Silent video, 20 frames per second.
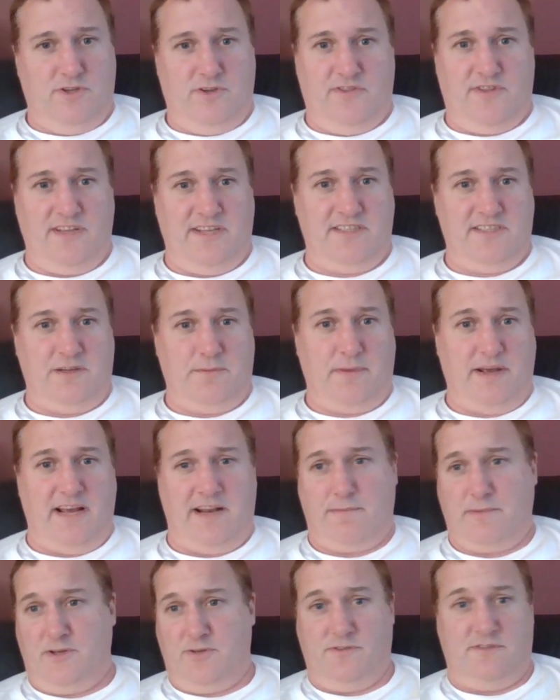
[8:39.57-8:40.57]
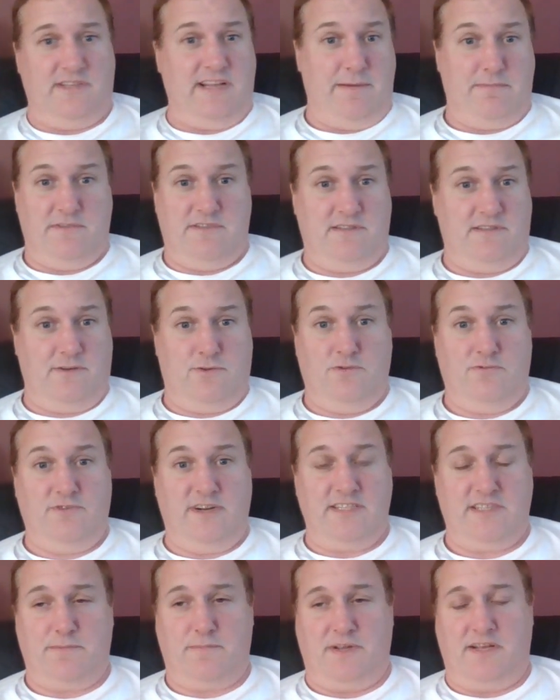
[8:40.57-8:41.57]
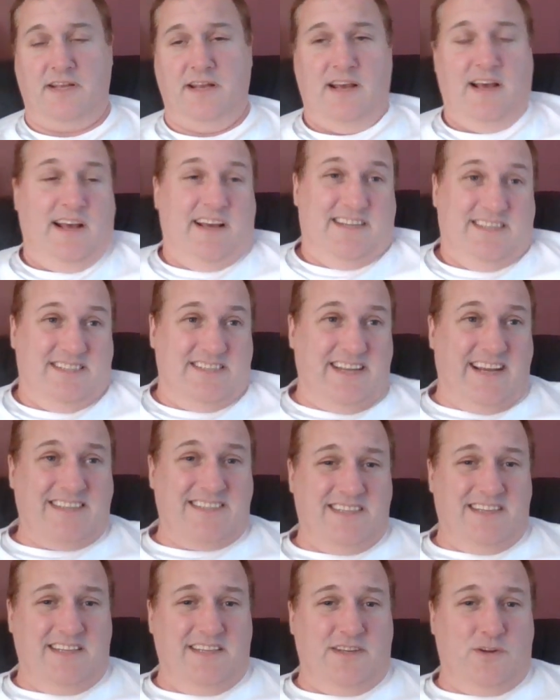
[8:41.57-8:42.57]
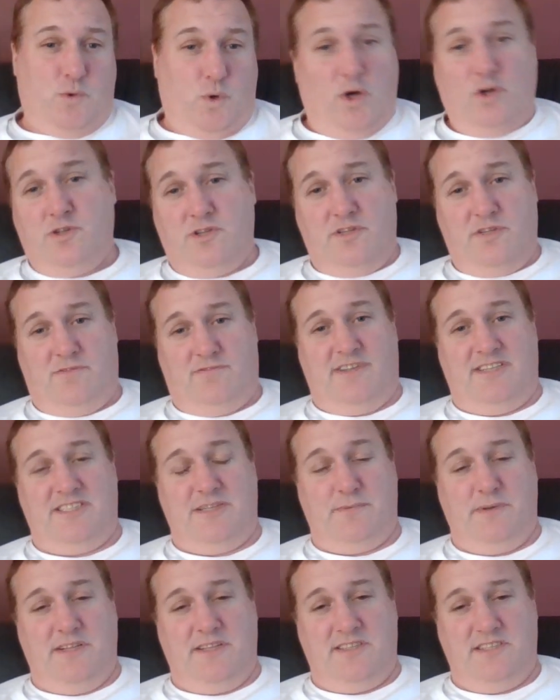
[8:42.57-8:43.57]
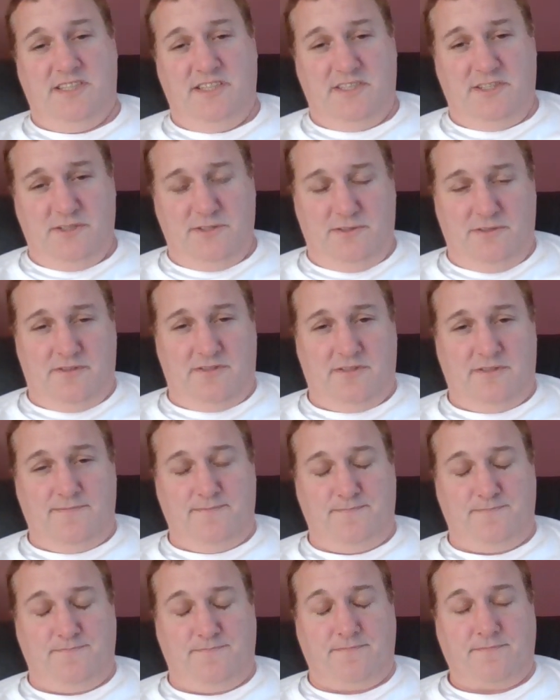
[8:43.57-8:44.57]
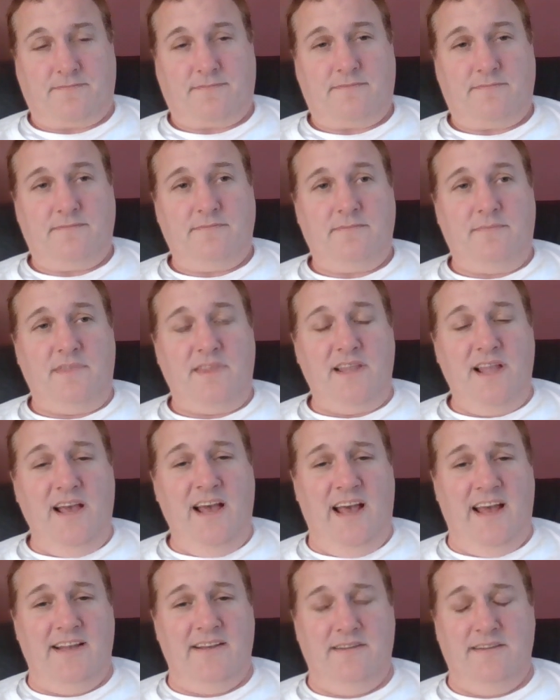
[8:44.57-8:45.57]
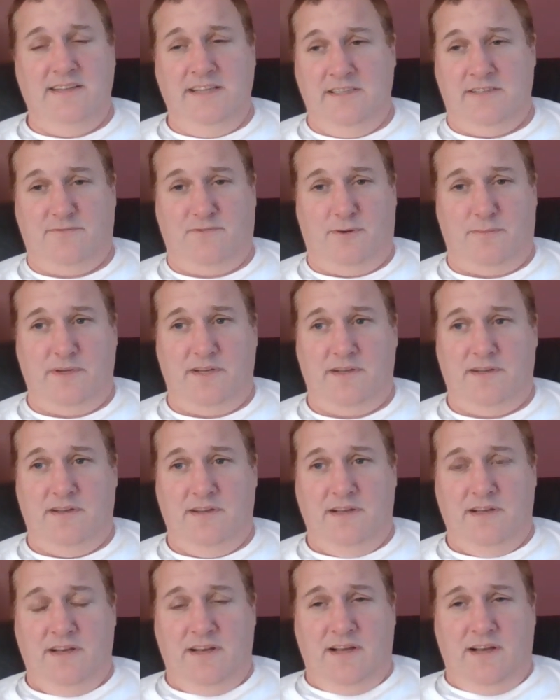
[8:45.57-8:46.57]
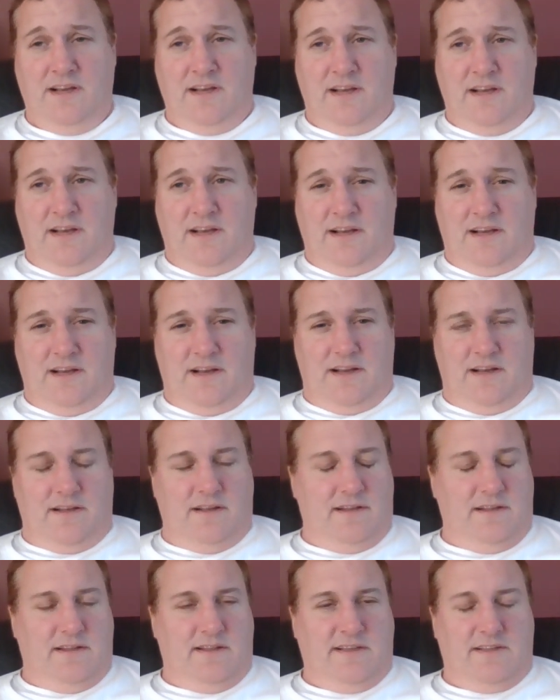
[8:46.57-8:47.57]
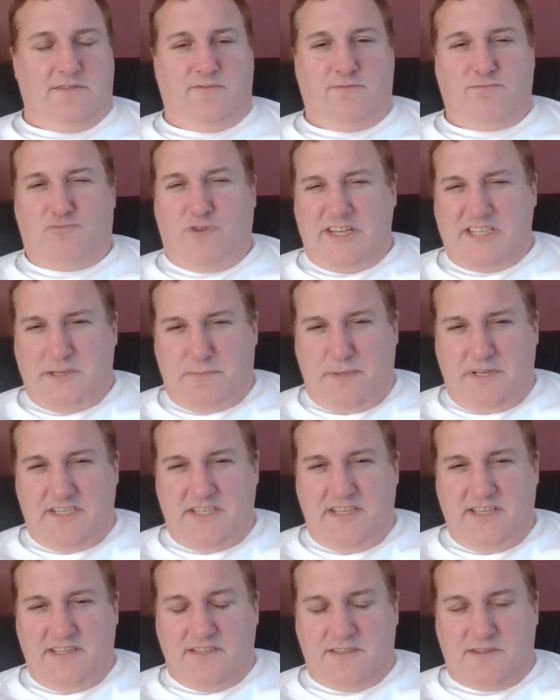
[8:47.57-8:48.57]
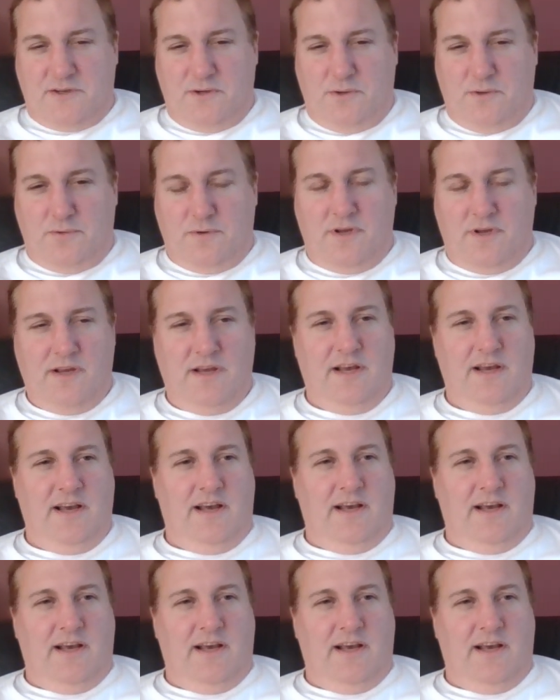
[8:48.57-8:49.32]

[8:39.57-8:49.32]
turn things into powder because that's the good recipe. She's actually quoted the recipe that she used, and it's from I think it's from Recipe Tin. It's called.